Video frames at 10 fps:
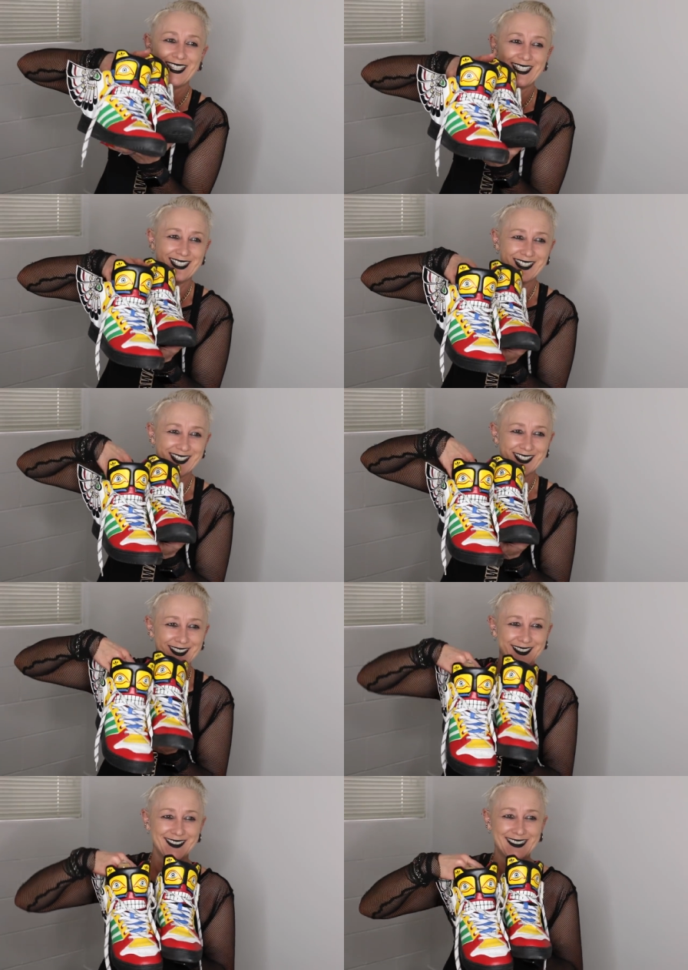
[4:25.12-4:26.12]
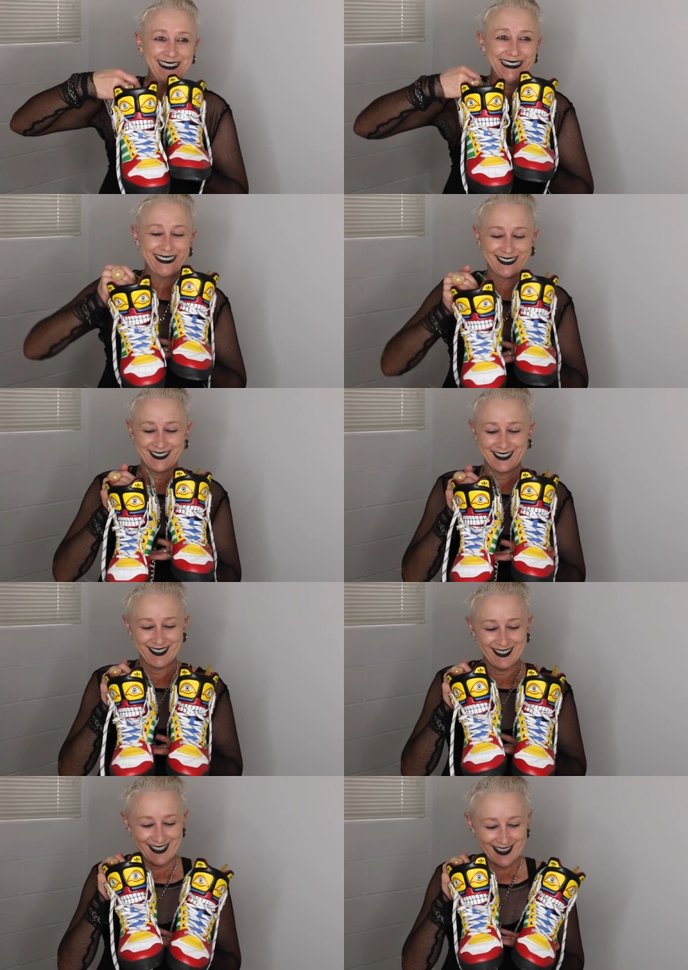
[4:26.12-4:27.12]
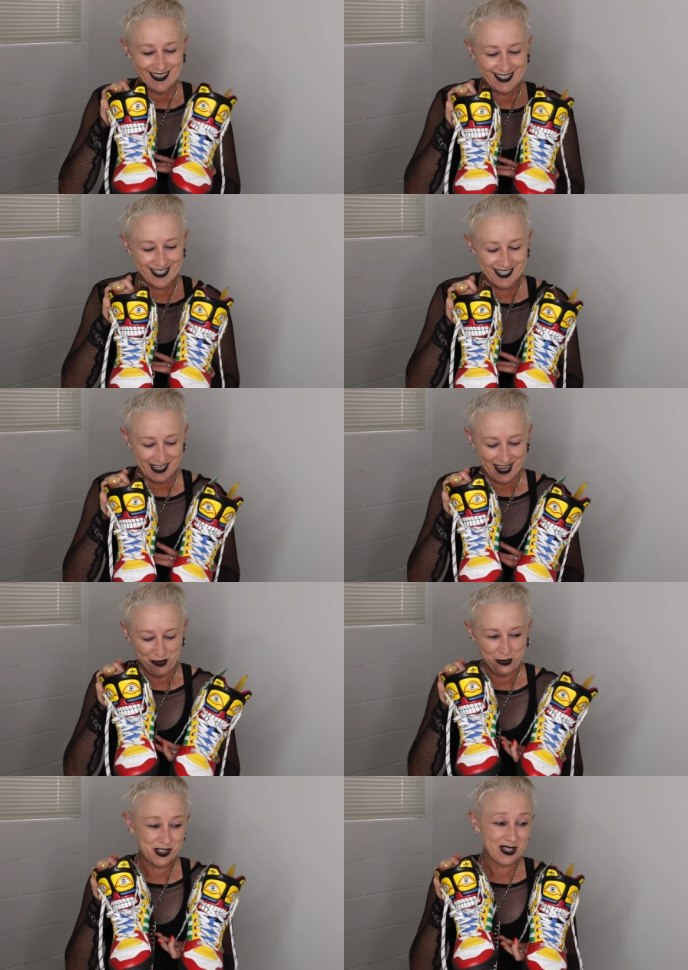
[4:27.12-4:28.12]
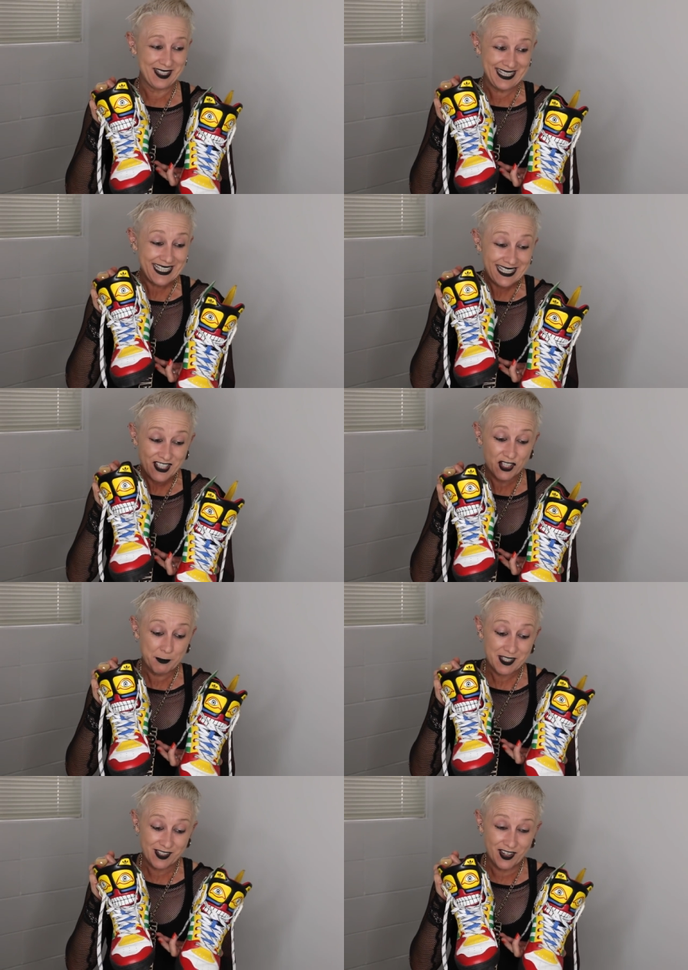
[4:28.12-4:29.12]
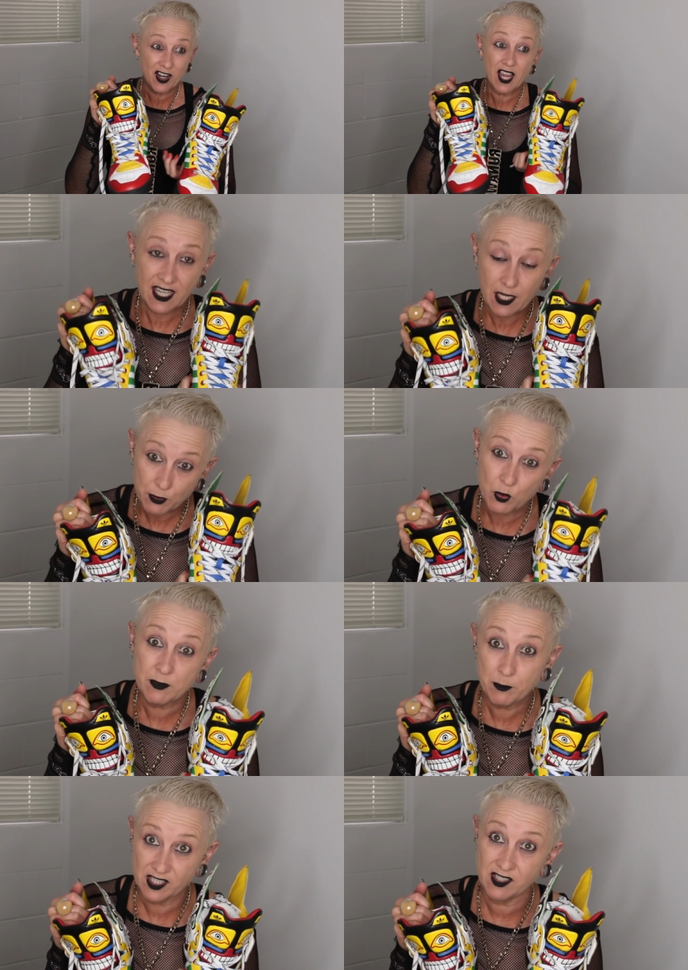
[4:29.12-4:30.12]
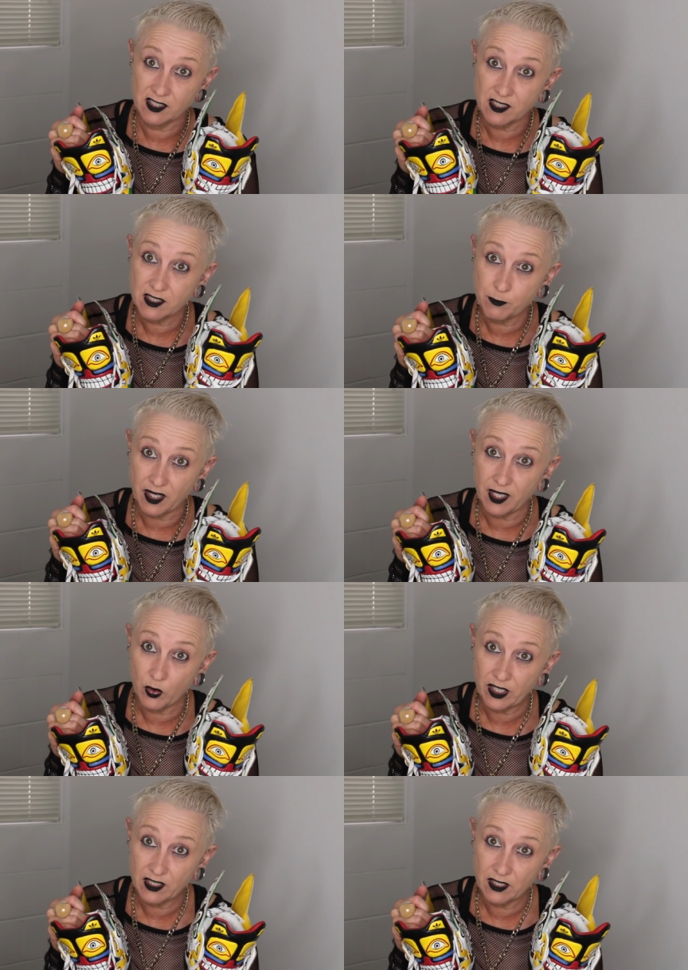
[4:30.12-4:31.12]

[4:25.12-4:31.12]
Mum wears these all the time. These are also again Jeremy Scott. I keep you in business, Spidey